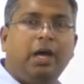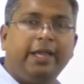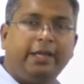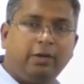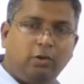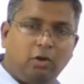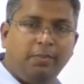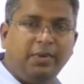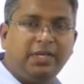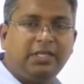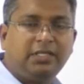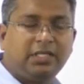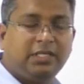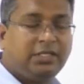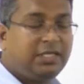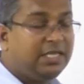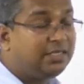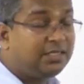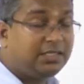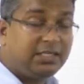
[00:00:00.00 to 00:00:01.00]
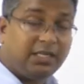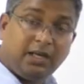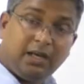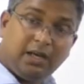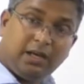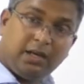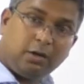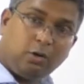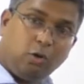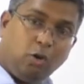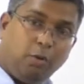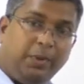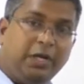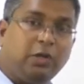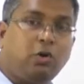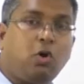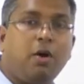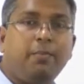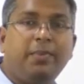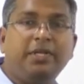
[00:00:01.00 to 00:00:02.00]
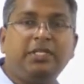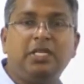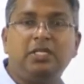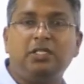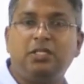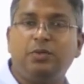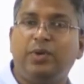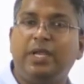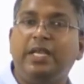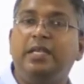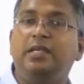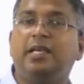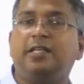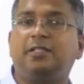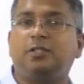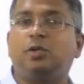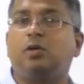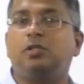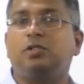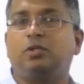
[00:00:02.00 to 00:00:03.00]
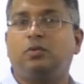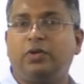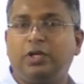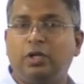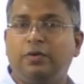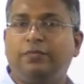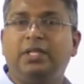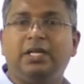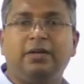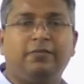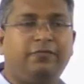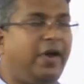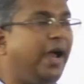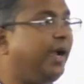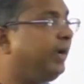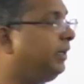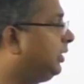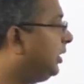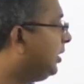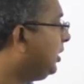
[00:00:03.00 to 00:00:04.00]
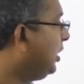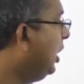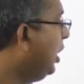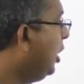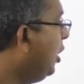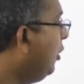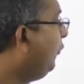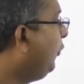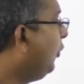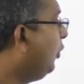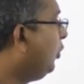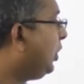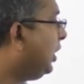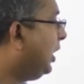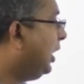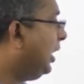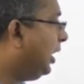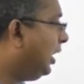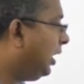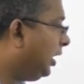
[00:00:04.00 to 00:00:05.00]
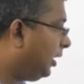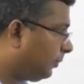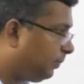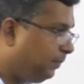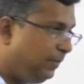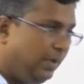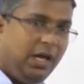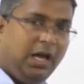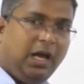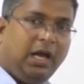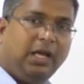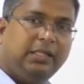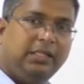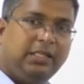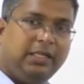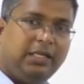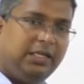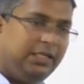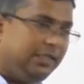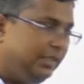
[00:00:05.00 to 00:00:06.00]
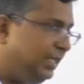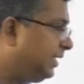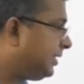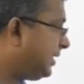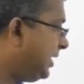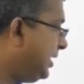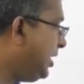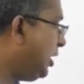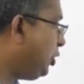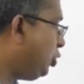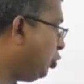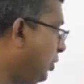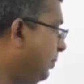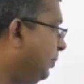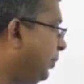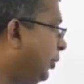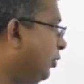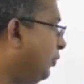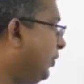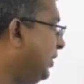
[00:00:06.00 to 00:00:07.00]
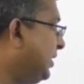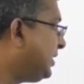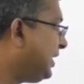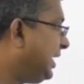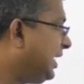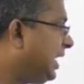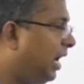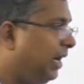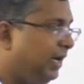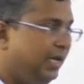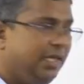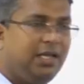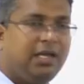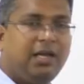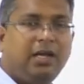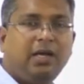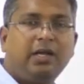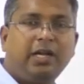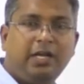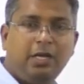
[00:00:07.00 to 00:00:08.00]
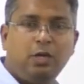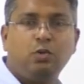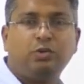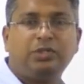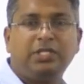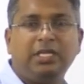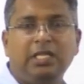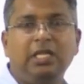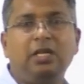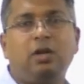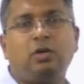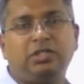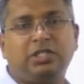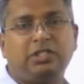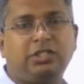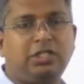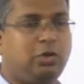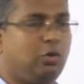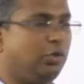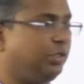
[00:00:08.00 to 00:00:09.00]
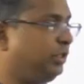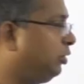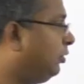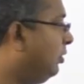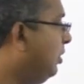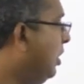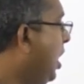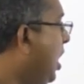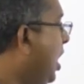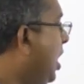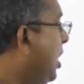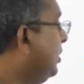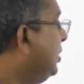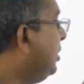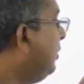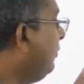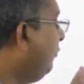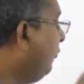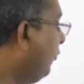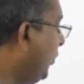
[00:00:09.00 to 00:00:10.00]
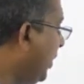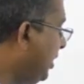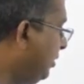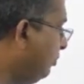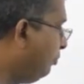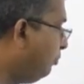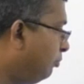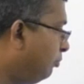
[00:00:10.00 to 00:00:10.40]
economics, uh, this uh, global competitive index also. One of the factor for uh, the this India to improve is regarding reducing the logistic cost. So the one